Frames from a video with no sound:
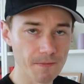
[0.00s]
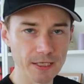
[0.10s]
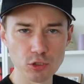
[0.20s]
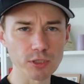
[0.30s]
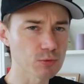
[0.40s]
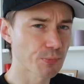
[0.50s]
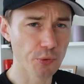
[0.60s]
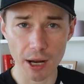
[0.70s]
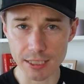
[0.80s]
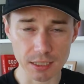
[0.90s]
So it's
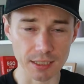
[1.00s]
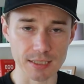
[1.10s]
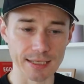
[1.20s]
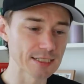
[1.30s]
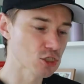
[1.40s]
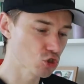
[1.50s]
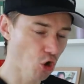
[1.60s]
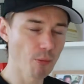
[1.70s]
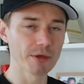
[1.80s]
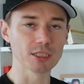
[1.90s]
priceless. Like
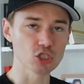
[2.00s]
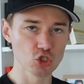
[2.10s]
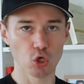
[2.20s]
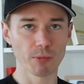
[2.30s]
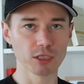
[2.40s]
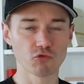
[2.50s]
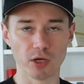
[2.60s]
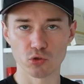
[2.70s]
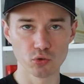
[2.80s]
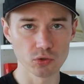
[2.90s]
so many
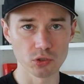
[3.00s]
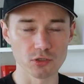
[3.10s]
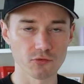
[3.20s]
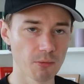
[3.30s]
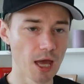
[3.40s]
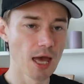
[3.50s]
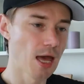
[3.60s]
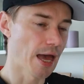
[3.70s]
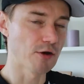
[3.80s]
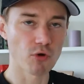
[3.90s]
recruiters from
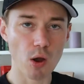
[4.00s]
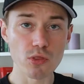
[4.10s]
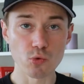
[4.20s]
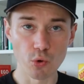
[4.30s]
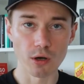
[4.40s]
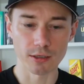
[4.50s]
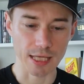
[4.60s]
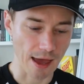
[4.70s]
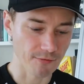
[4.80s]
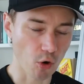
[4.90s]
around the world
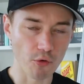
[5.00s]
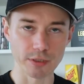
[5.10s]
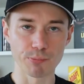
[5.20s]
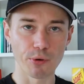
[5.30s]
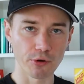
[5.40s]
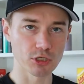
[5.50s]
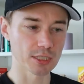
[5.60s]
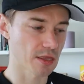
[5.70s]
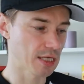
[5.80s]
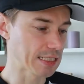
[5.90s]
have already
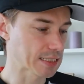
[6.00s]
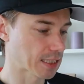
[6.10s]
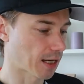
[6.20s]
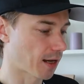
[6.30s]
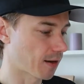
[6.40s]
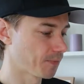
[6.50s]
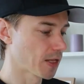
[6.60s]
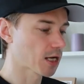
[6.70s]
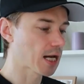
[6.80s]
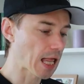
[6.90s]
purchased these
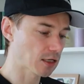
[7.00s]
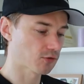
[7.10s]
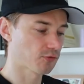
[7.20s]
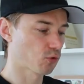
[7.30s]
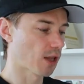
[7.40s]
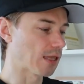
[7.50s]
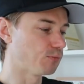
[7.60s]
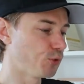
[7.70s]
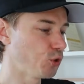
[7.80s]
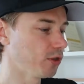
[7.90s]
colorful and
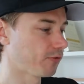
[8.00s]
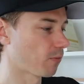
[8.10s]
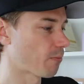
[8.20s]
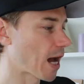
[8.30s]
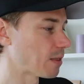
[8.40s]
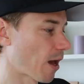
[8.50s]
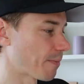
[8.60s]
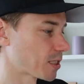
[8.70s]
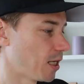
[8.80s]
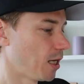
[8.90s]
beautiful mind
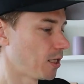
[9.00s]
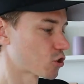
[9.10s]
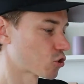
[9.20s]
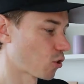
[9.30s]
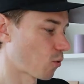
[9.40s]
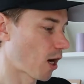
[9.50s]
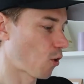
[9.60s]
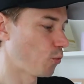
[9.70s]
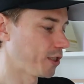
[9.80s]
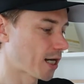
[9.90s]
maps. So
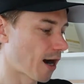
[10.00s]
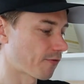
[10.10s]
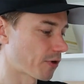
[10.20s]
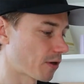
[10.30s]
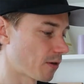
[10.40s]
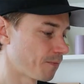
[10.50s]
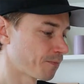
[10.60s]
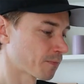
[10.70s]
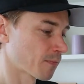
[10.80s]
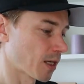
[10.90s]
we cover
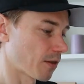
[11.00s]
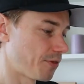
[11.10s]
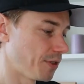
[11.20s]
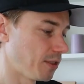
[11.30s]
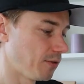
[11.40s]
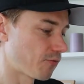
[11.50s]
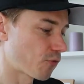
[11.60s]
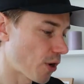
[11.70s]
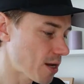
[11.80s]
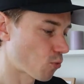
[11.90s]
the
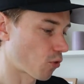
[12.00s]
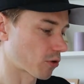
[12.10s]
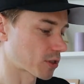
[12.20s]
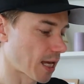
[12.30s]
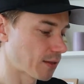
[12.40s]
frameworks and